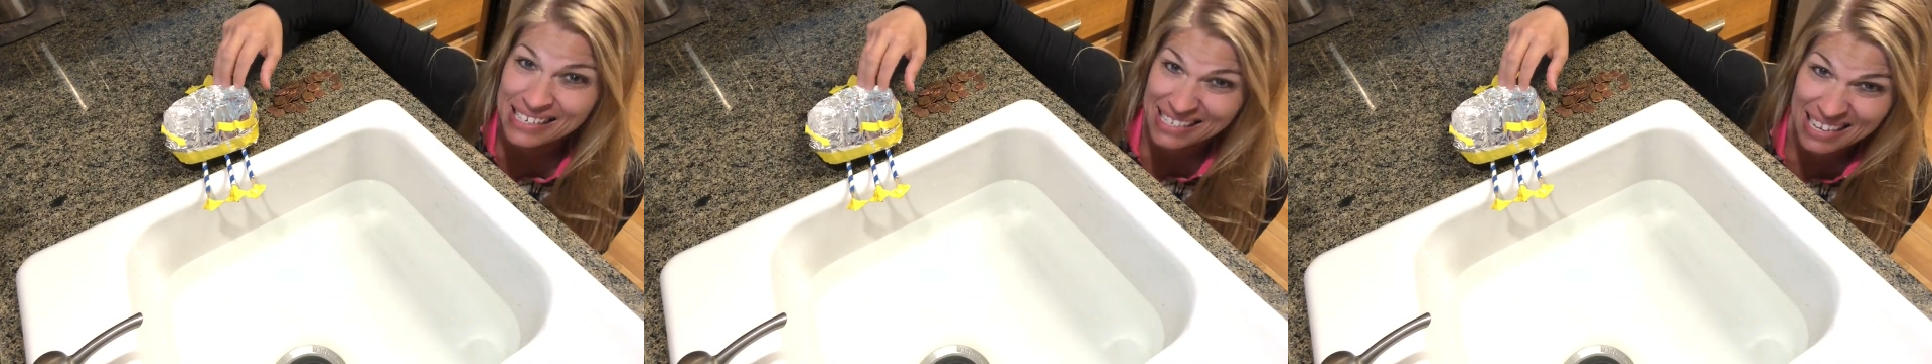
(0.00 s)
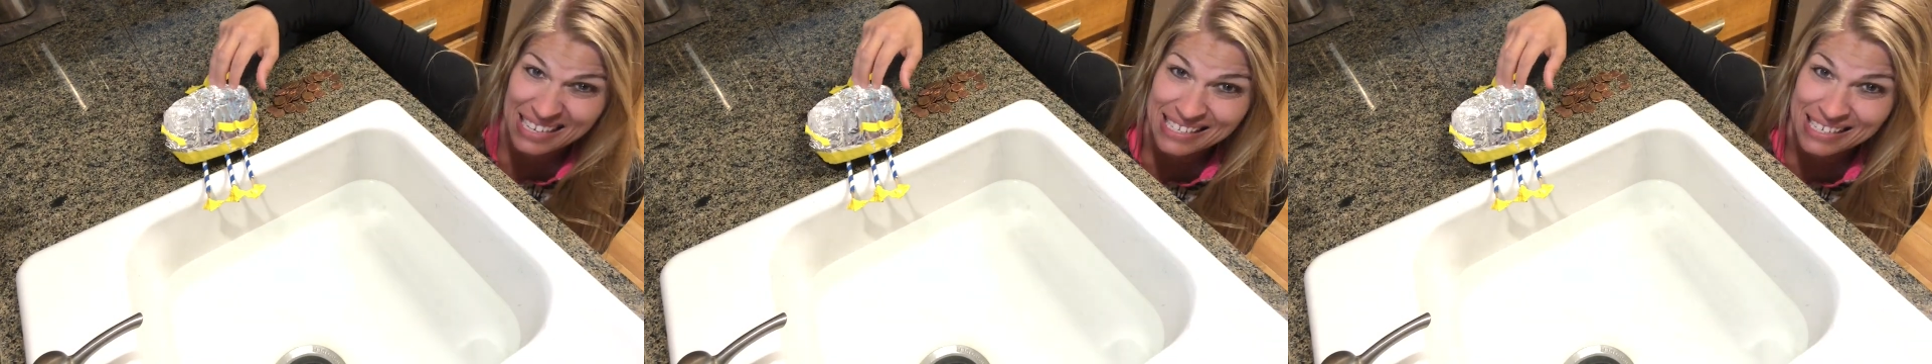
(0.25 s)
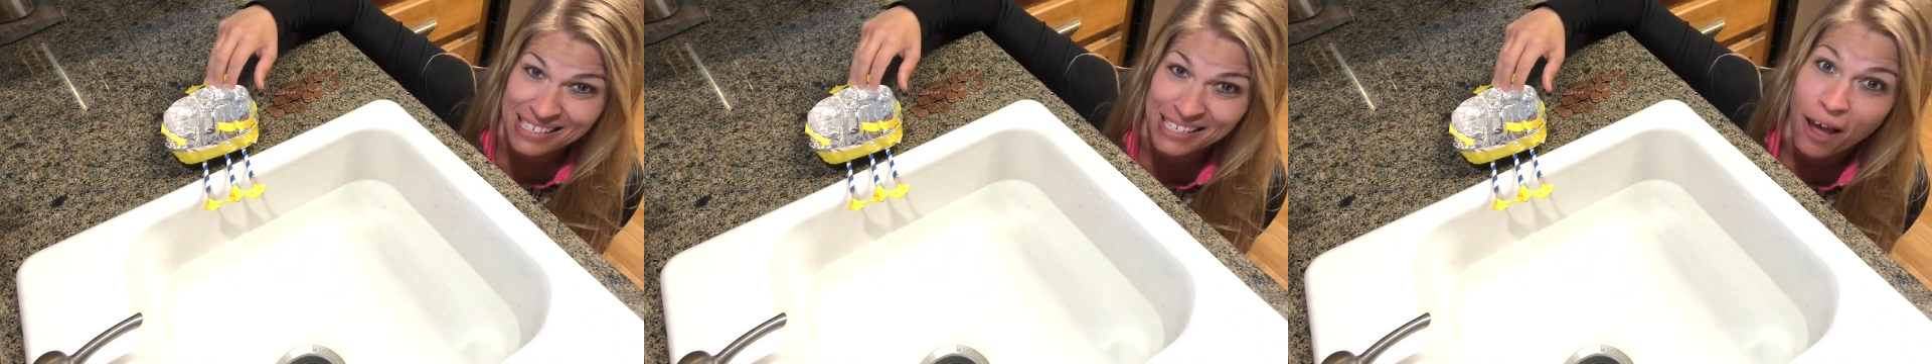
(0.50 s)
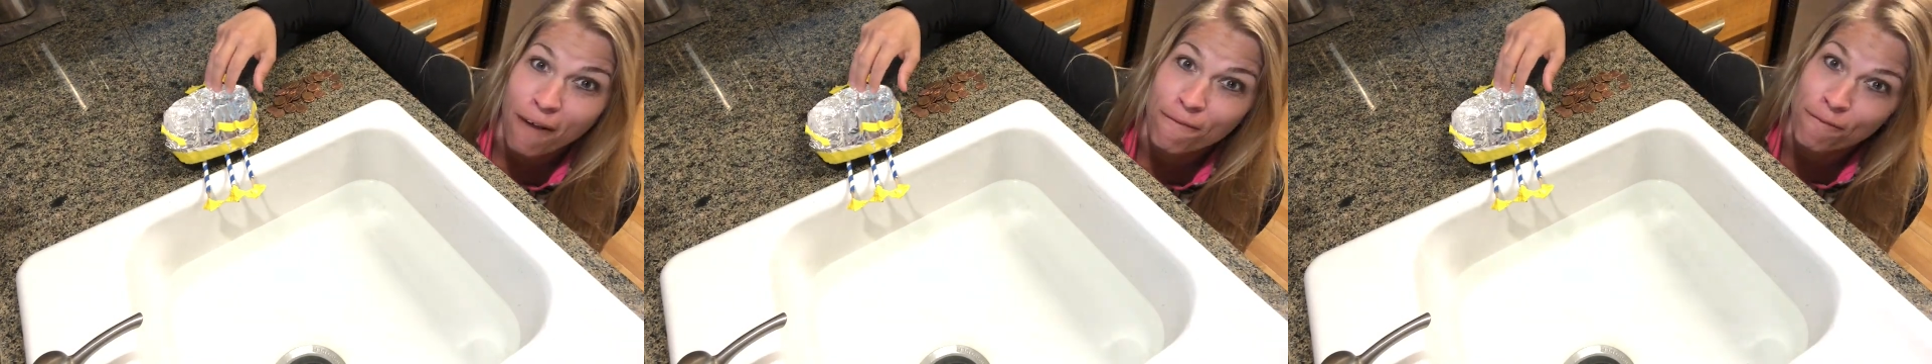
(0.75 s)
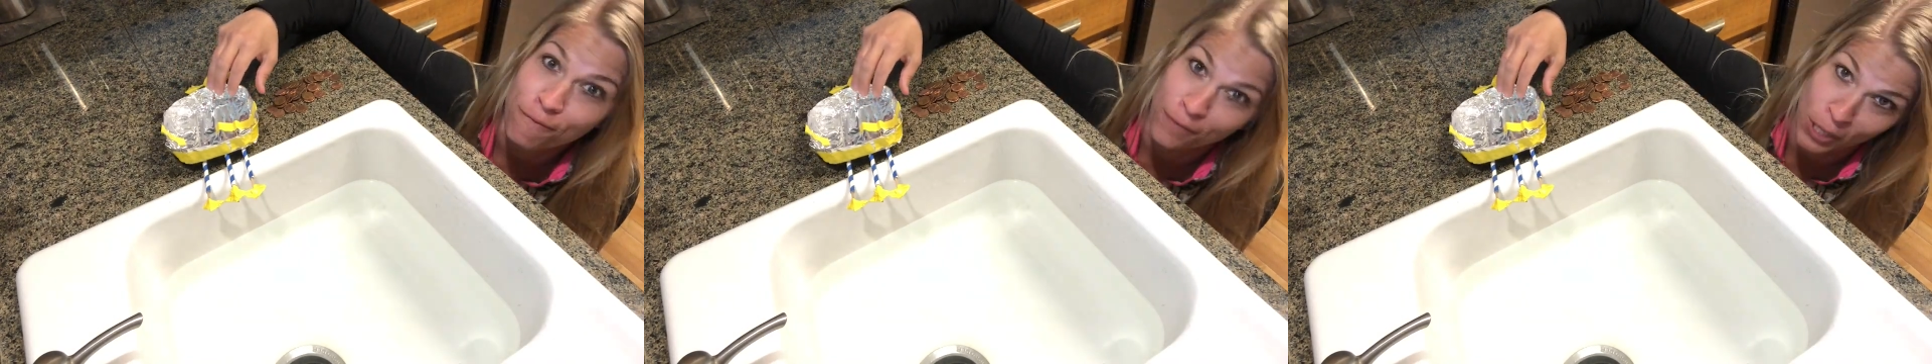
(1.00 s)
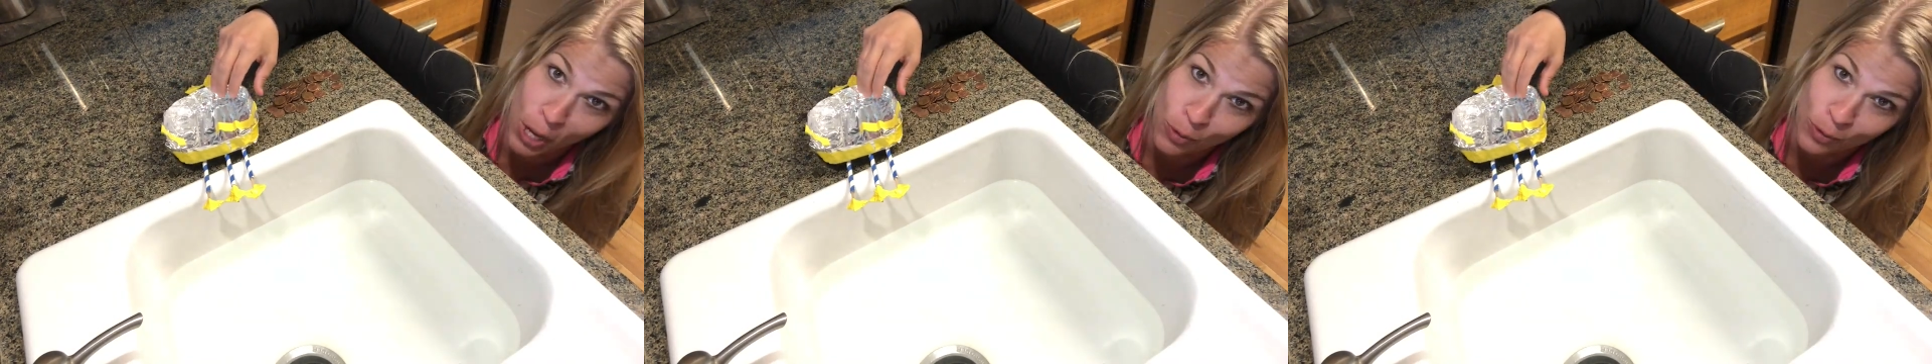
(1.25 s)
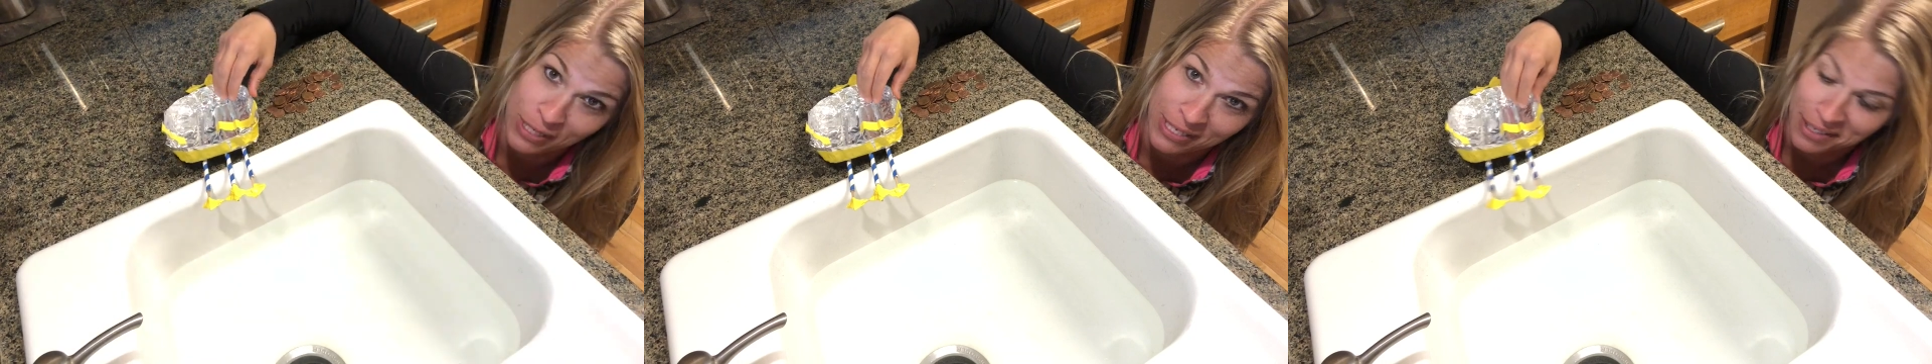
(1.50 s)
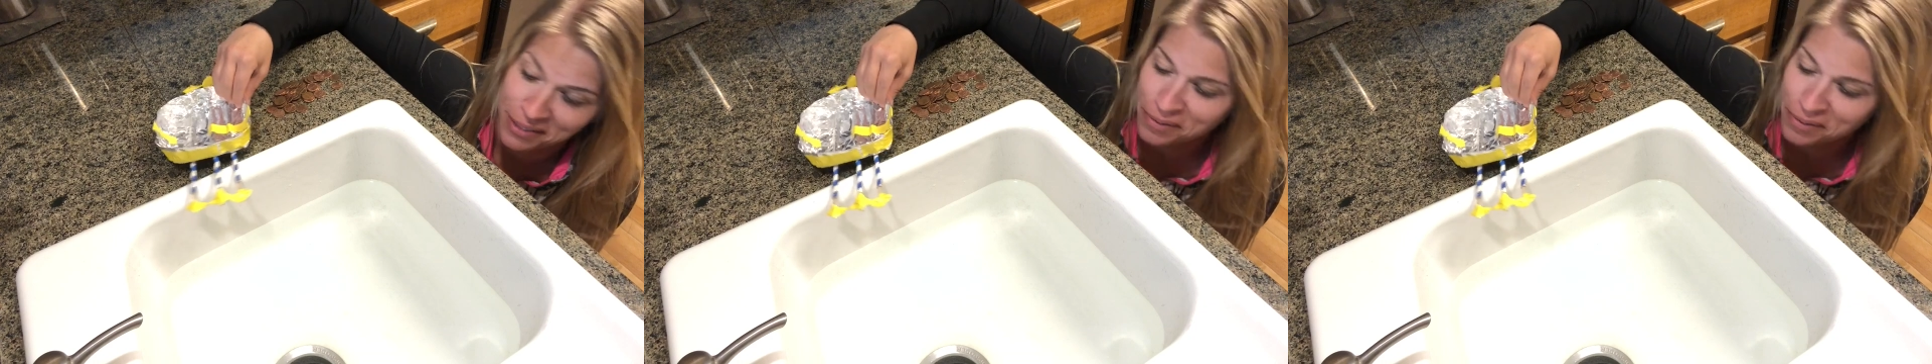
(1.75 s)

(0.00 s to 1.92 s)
does it float?